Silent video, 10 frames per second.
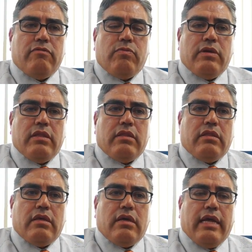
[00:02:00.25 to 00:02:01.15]
with
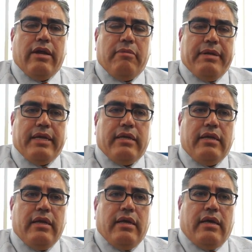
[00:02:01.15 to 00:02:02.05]
Arabic
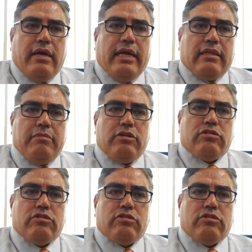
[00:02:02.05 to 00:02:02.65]
at the middle